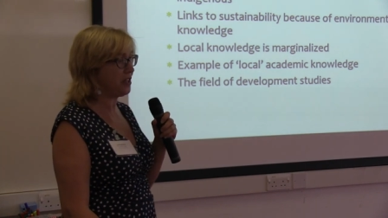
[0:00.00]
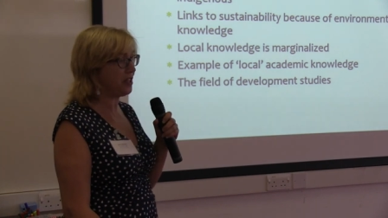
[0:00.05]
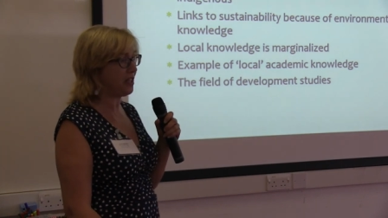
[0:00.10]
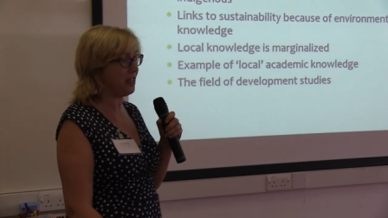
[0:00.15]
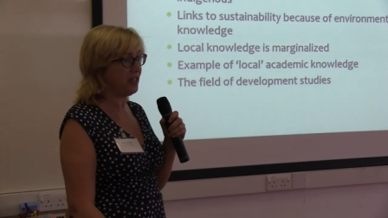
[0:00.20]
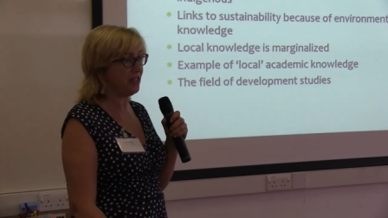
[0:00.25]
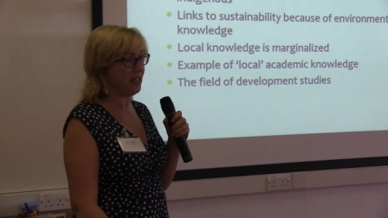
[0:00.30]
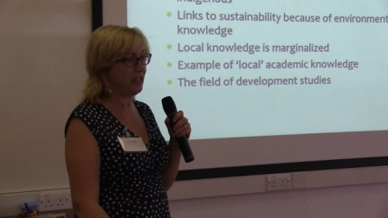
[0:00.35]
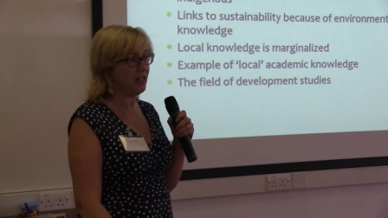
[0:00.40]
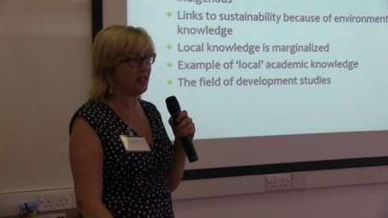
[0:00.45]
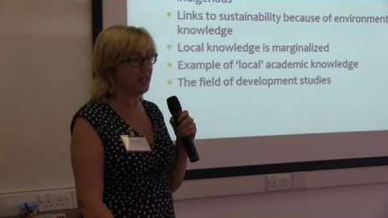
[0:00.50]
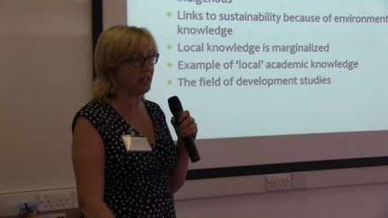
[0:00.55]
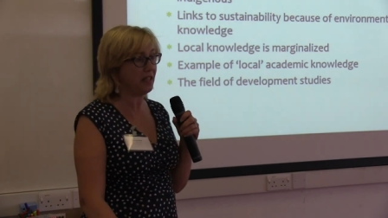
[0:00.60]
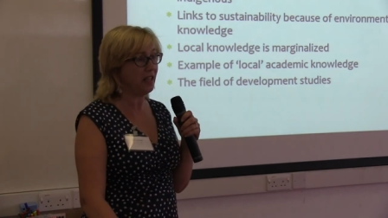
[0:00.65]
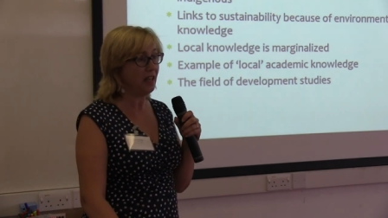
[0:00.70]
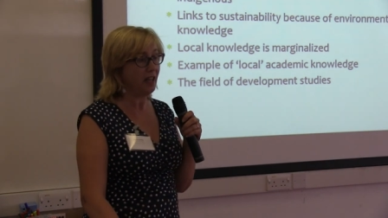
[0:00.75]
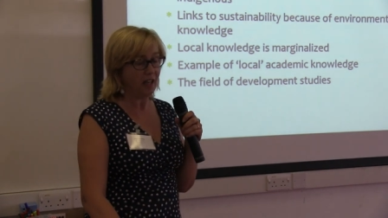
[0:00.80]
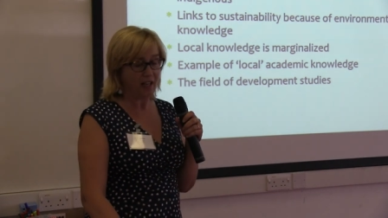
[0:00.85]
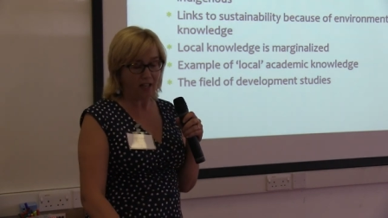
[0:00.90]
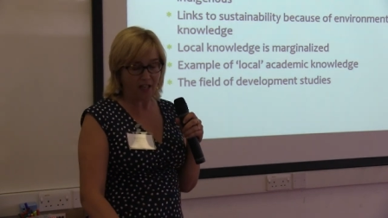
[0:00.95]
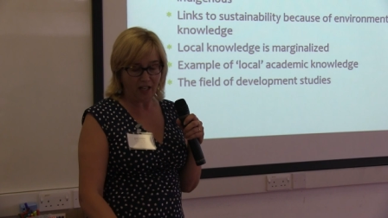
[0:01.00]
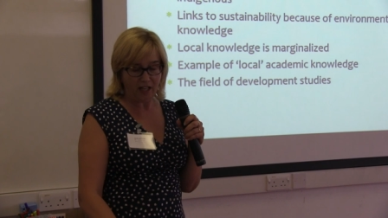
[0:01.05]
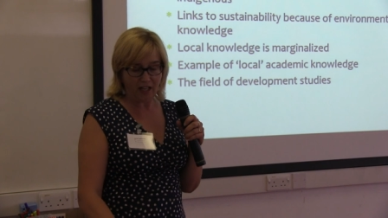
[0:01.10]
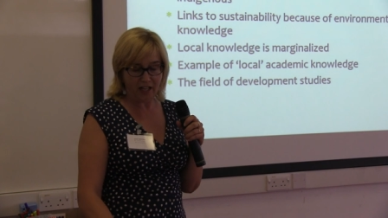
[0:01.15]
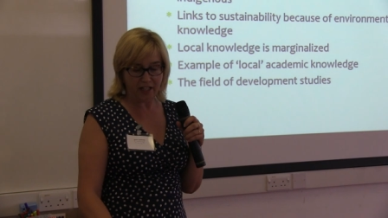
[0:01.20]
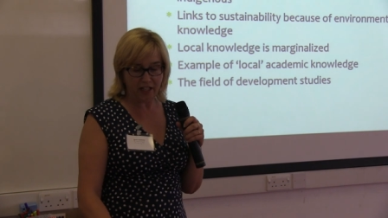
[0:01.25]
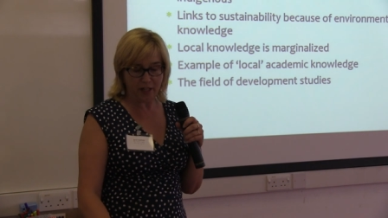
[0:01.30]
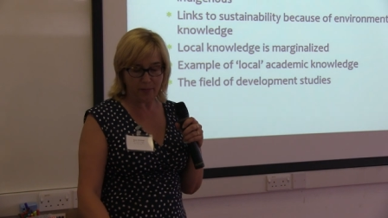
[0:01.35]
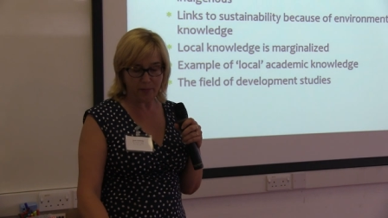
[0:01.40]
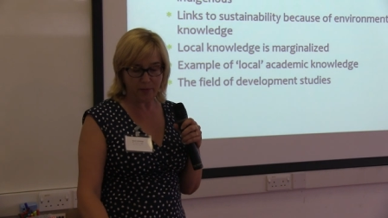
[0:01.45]
studies.
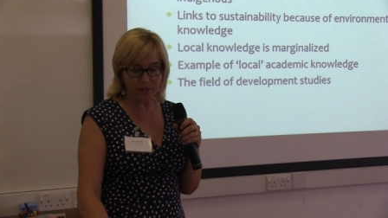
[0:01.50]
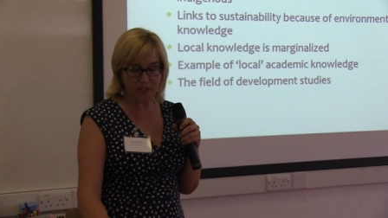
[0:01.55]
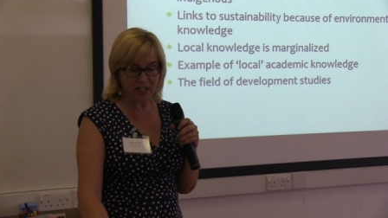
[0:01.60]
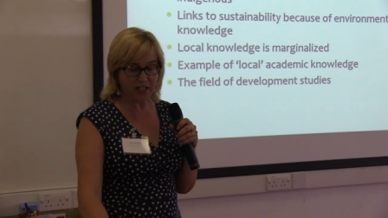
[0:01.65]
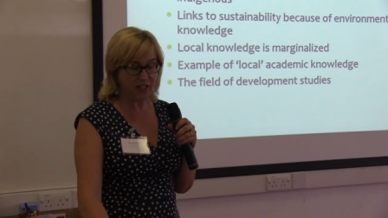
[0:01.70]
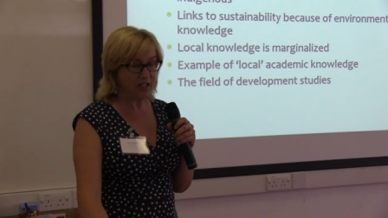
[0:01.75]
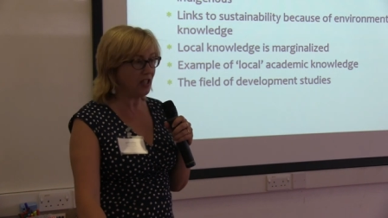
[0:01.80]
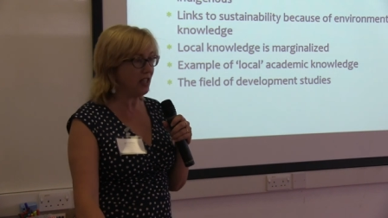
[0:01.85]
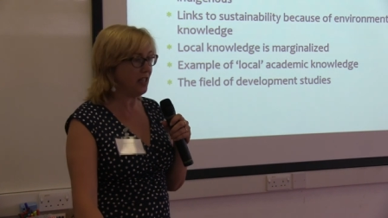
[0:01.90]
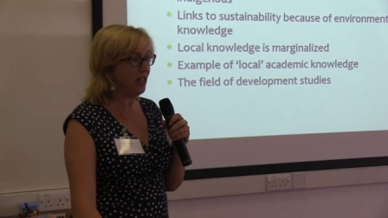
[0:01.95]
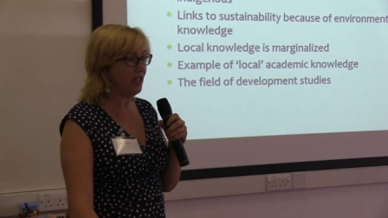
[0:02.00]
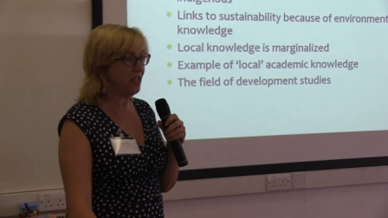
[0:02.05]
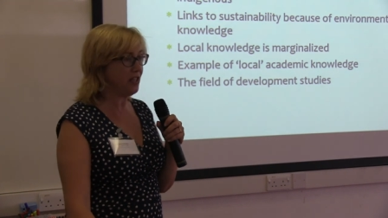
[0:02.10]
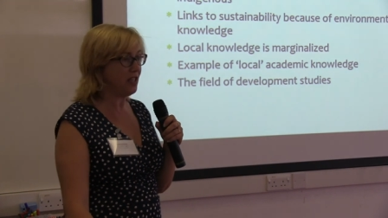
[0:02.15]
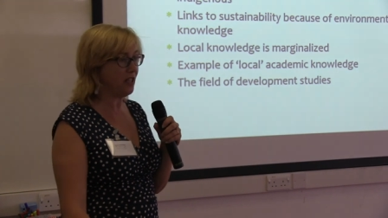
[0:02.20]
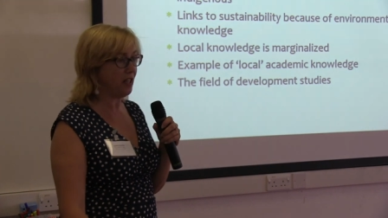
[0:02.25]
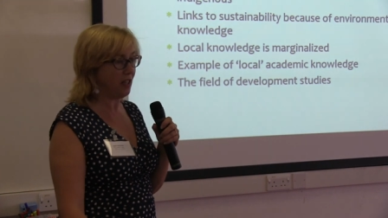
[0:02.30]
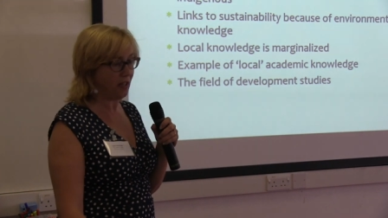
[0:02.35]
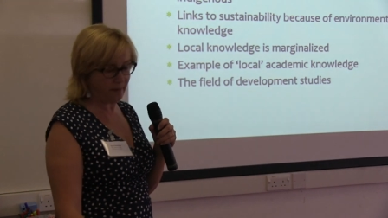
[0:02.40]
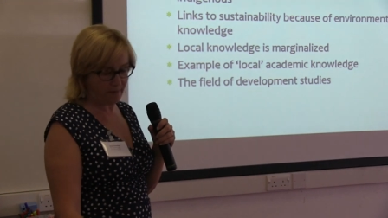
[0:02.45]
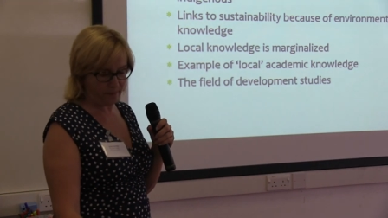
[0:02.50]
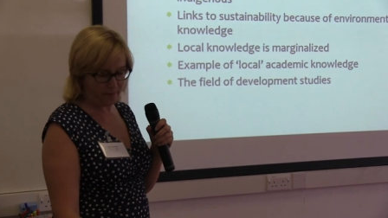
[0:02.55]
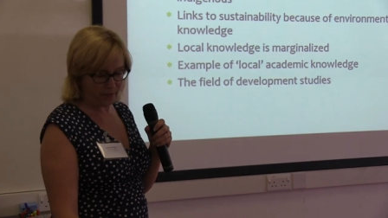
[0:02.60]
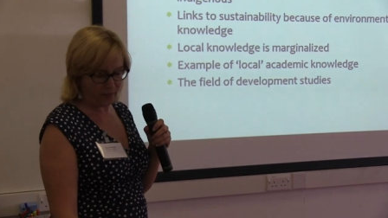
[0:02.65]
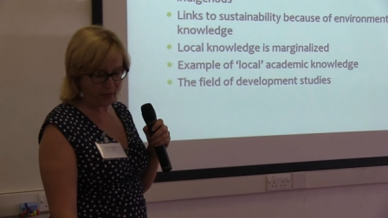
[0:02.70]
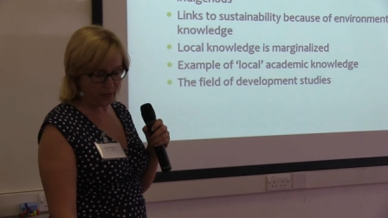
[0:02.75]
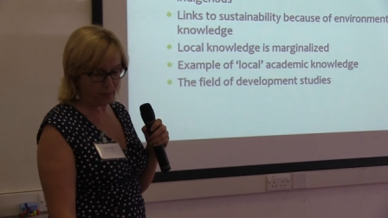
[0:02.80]
And I presented um,